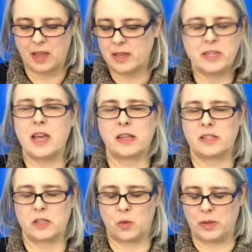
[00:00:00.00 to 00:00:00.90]

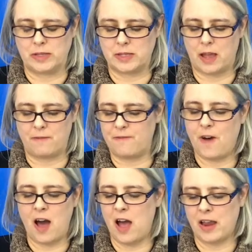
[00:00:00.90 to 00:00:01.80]
Yes, the Queen said.
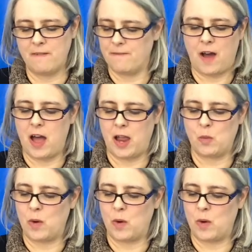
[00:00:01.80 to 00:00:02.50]
Fine, fine,